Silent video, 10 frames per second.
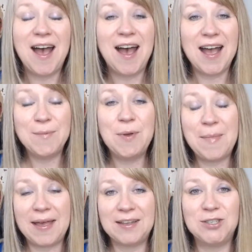I'm
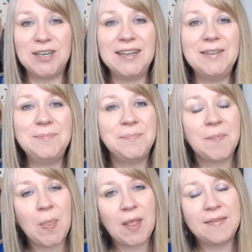imagining
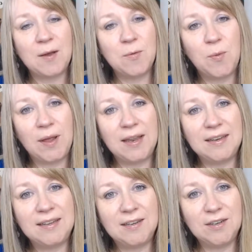that when
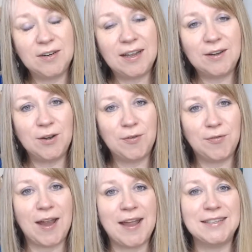Kira and her
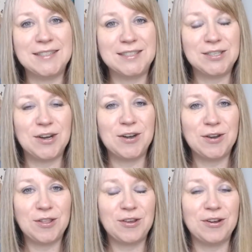friends turn
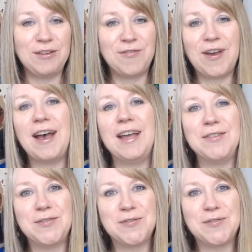35,